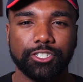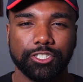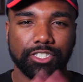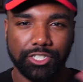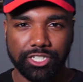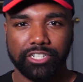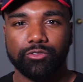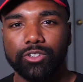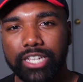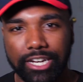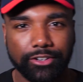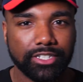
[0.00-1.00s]
just the general
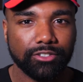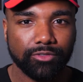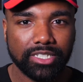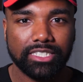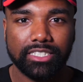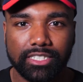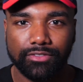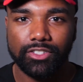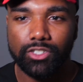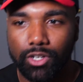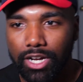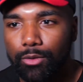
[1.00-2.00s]
characteristics of the
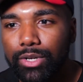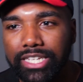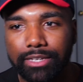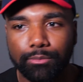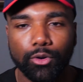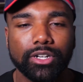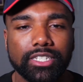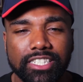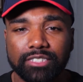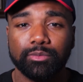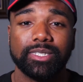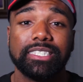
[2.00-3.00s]
song, I want to get more into
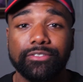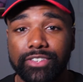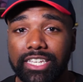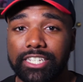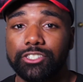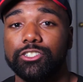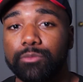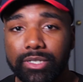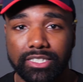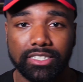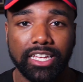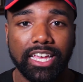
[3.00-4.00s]
the specific
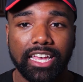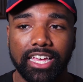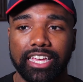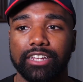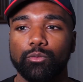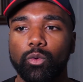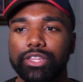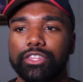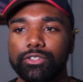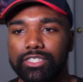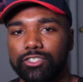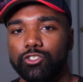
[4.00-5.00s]
instruments and what
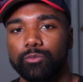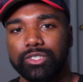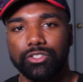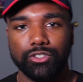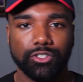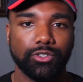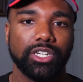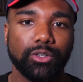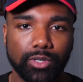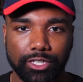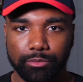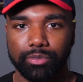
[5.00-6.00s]
those instruments are doing,
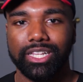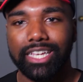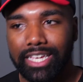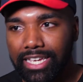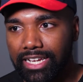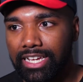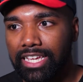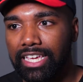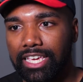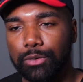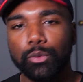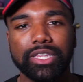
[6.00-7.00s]
what they're playing,
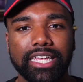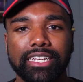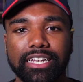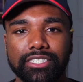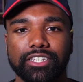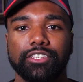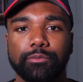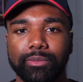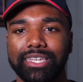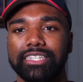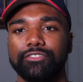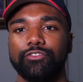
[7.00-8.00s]
and what that necessarily
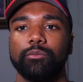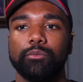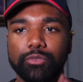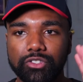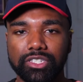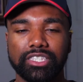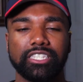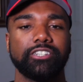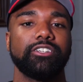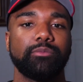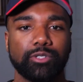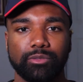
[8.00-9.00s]
means from a music
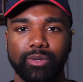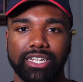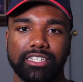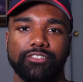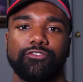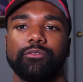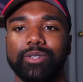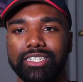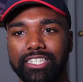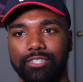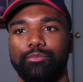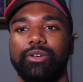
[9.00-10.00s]
theory perspective, from a
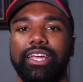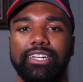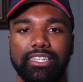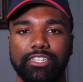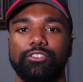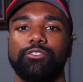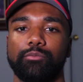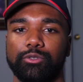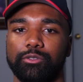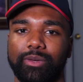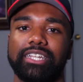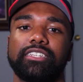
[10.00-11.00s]
deeper analytical
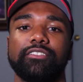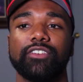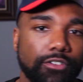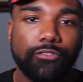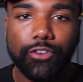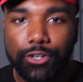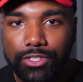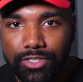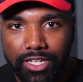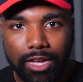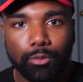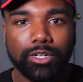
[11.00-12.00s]
perspective.
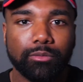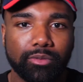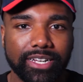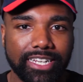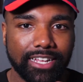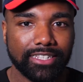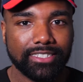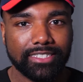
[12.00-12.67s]
First, I want to break down the